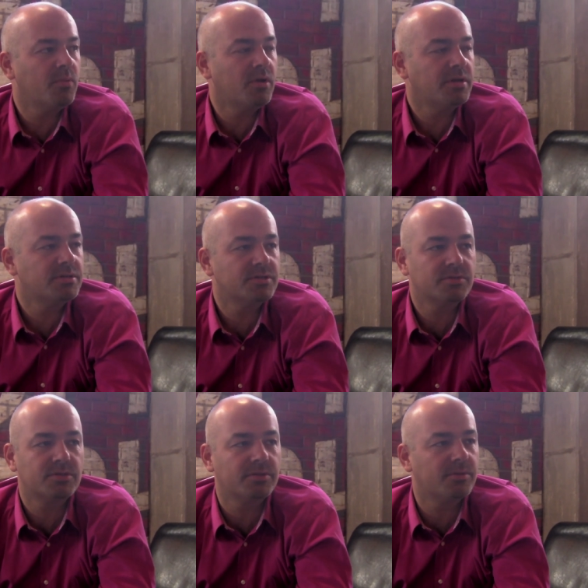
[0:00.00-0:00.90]
we wanted to,
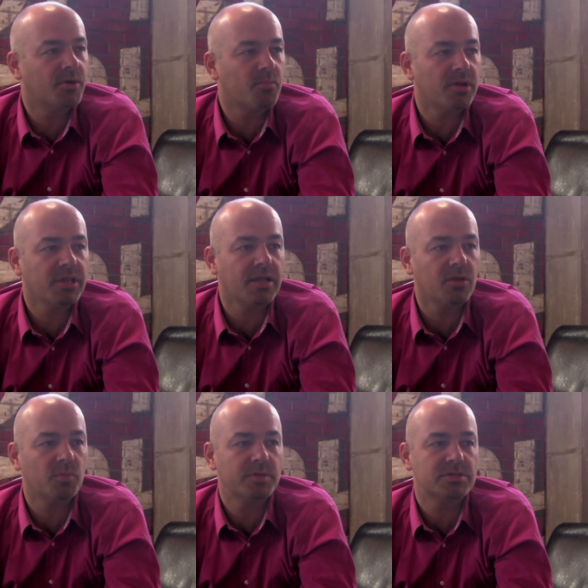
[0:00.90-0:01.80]
you know, bring that
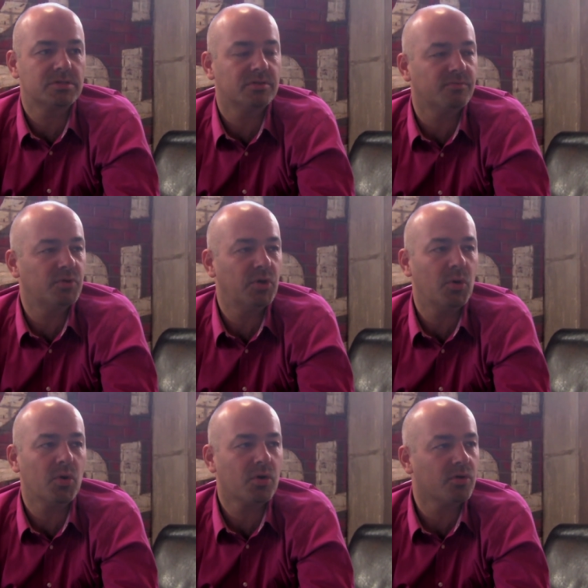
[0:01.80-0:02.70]
little piece of New
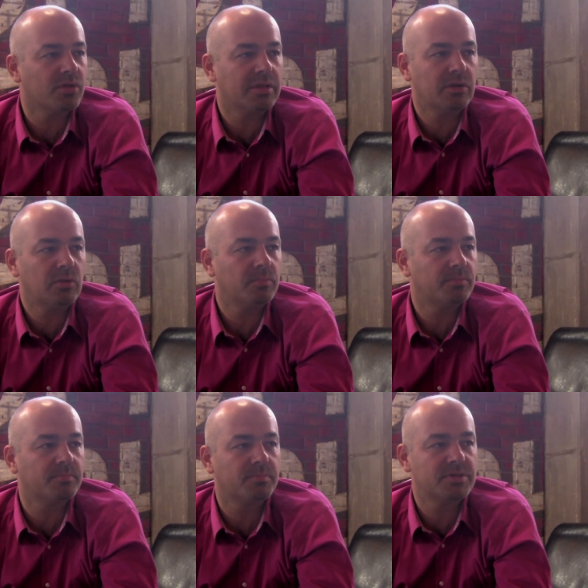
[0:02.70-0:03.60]
York or that little
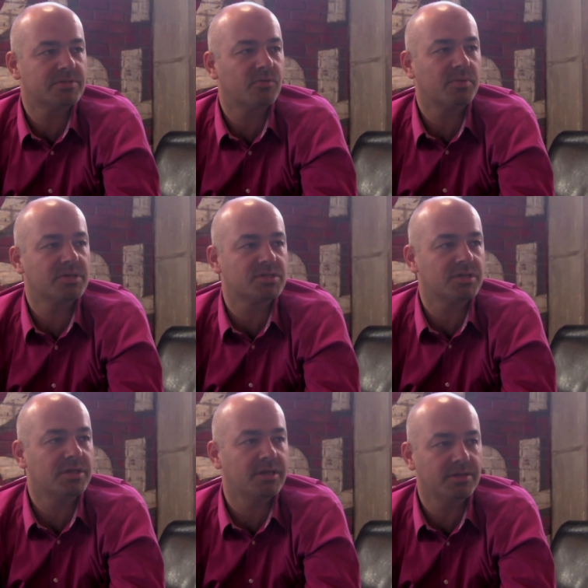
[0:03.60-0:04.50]
piece of a big
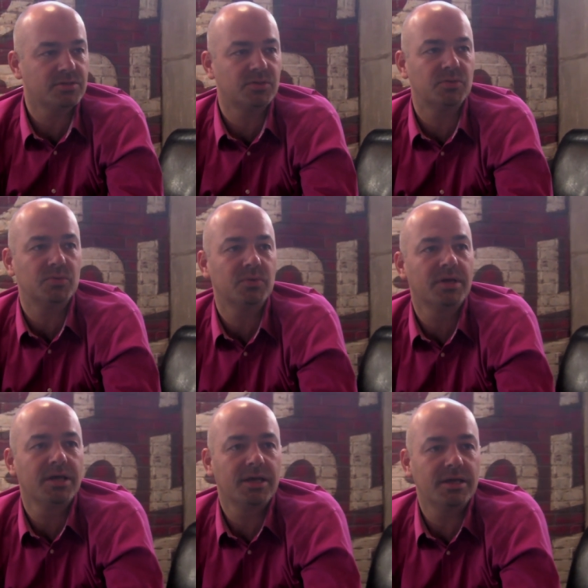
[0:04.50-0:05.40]
city into
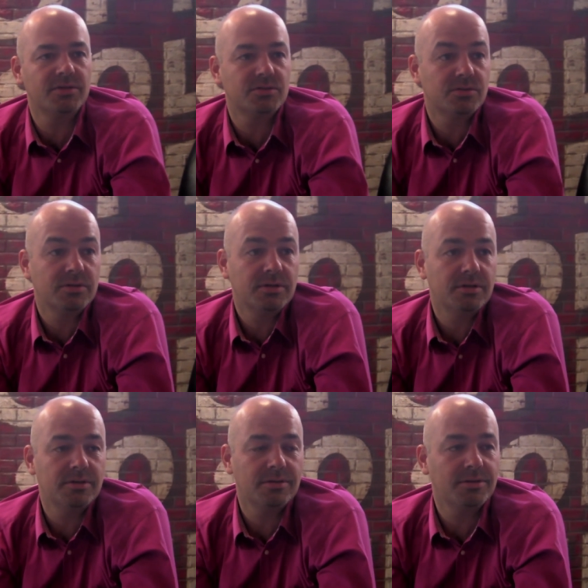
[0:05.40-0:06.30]
to the
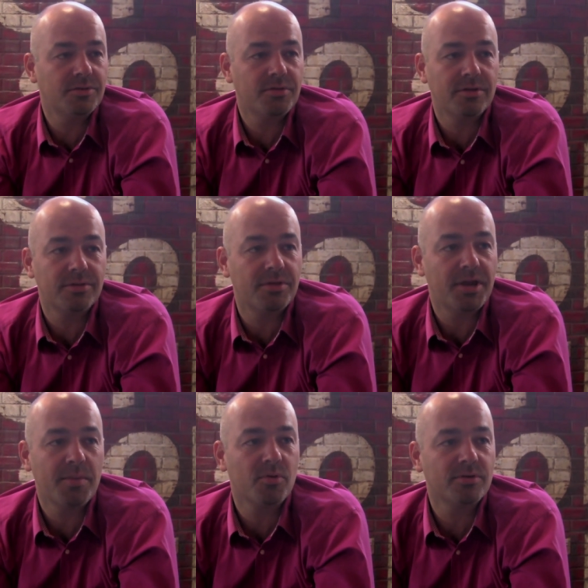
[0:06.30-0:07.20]
you know the, the
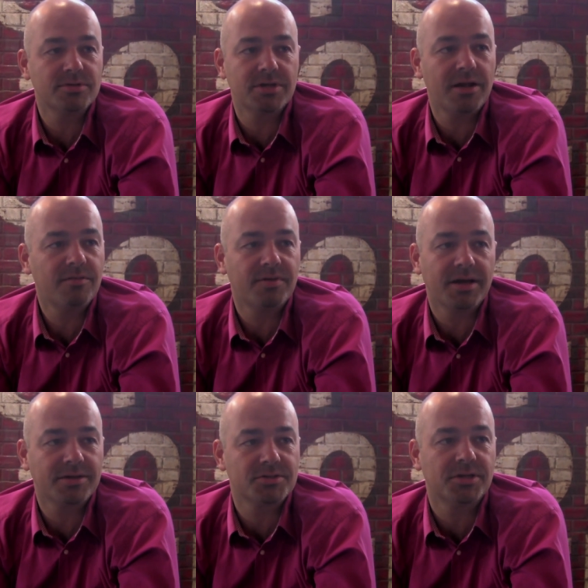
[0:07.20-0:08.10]
neighborhoods of
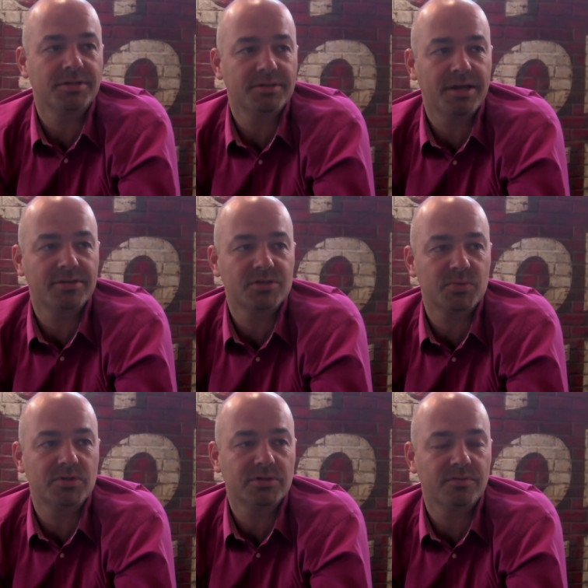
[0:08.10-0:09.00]
Halifax, and, and
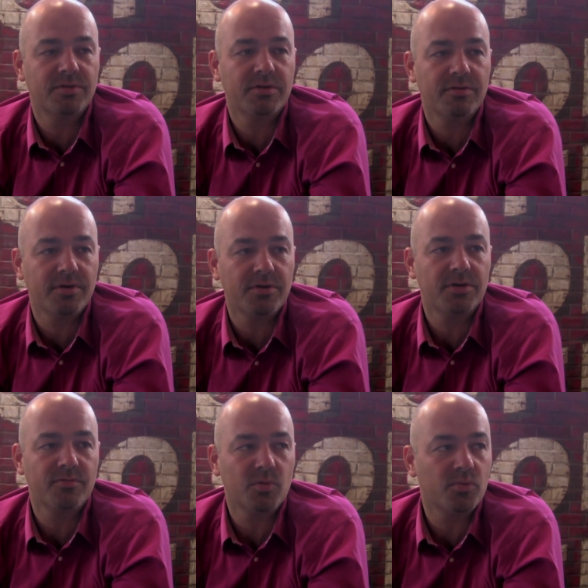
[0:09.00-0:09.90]
so we took a very
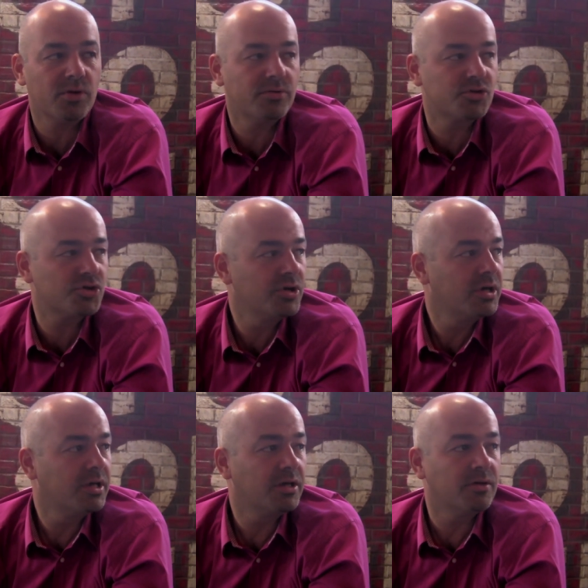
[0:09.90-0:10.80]
very different approach.
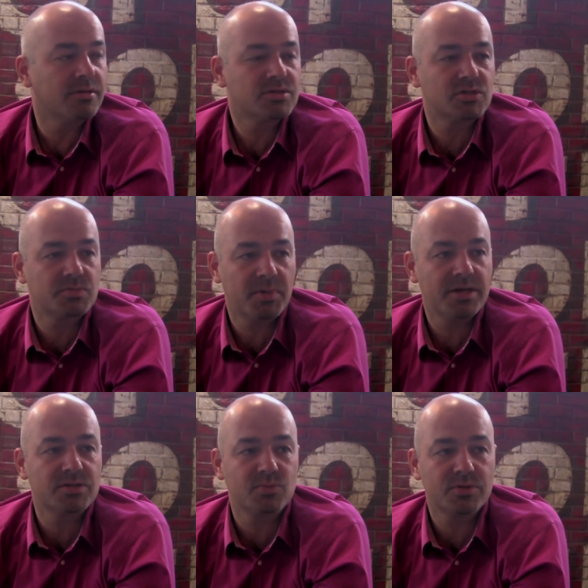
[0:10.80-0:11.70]
You know, this
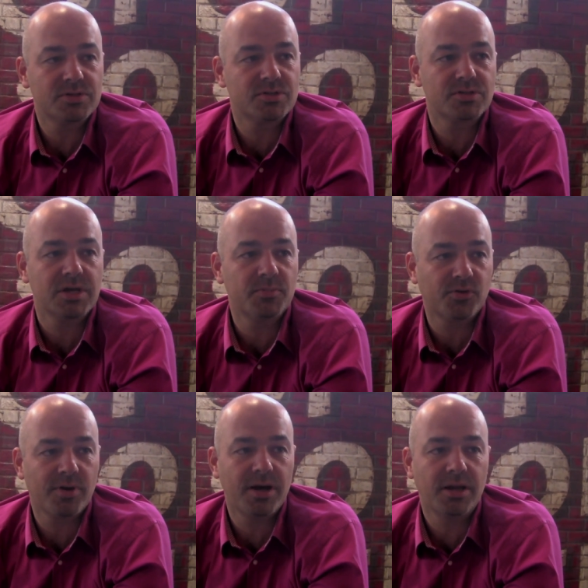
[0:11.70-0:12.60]
space was
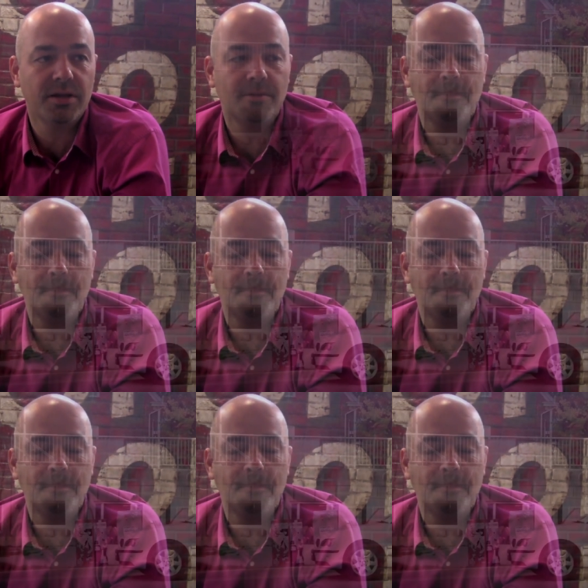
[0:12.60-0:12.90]
subterranean,